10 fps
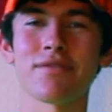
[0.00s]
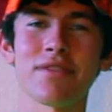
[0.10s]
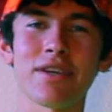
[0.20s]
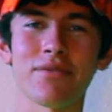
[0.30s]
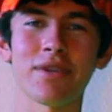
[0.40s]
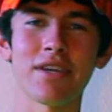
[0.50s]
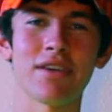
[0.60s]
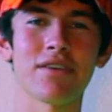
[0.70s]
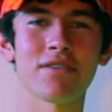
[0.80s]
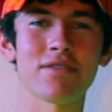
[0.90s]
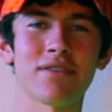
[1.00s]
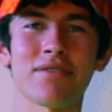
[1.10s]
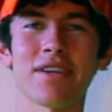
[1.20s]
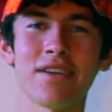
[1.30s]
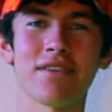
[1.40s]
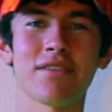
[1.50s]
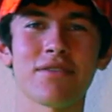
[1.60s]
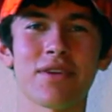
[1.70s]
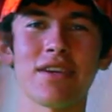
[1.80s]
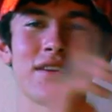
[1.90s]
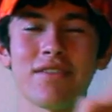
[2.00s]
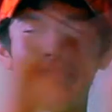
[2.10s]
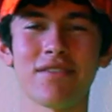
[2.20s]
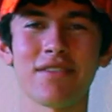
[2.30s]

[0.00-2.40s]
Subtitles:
like right here, and right here, and right here.